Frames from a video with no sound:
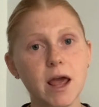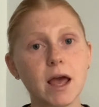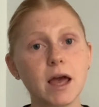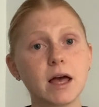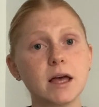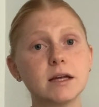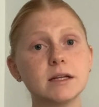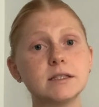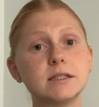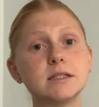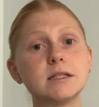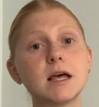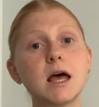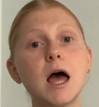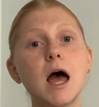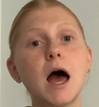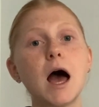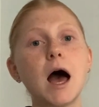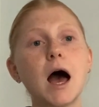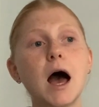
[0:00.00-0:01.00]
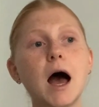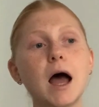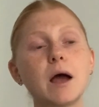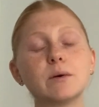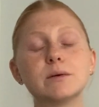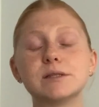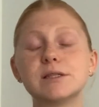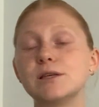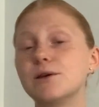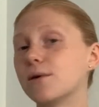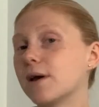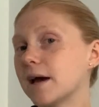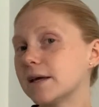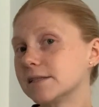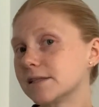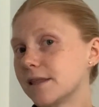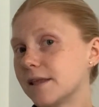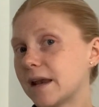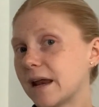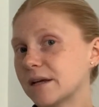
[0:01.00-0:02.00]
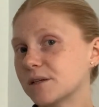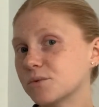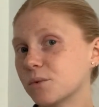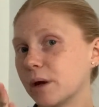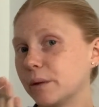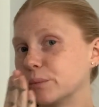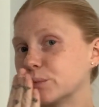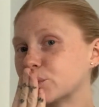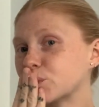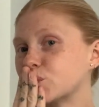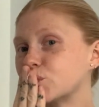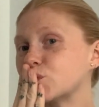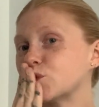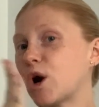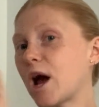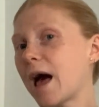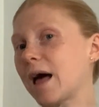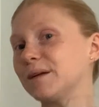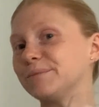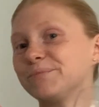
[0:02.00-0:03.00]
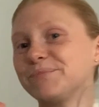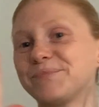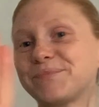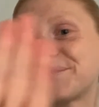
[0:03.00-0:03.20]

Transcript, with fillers: and I will see you guys in the next one. Mwah.